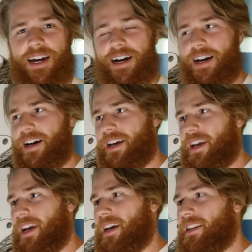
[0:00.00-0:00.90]

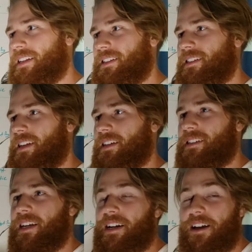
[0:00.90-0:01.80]
and instead
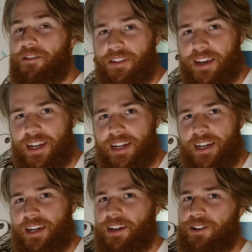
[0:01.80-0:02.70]
said another thing.
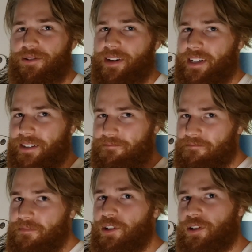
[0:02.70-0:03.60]
You
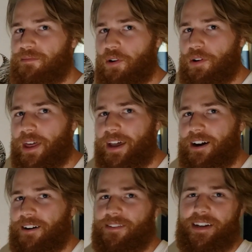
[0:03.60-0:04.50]
can pull that
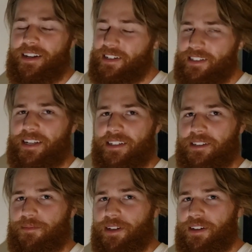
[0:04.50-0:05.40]
off, and it
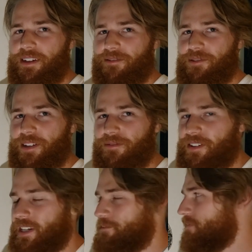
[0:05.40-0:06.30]
tends to be really
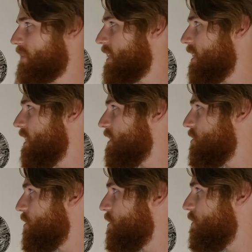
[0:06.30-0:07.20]
funny.
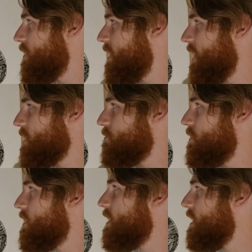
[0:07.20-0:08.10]
So the next
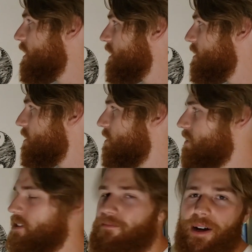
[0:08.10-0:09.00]
one is
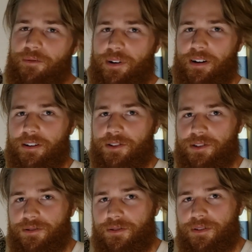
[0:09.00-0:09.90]
you might want to
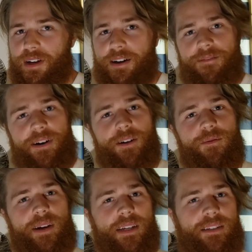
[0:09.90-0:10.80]
also find a
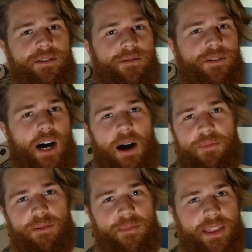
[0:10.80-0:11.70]
way to
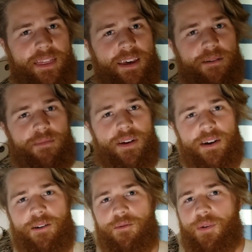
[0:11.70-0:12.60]
compliment them
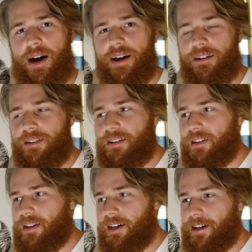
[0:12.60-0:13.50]
while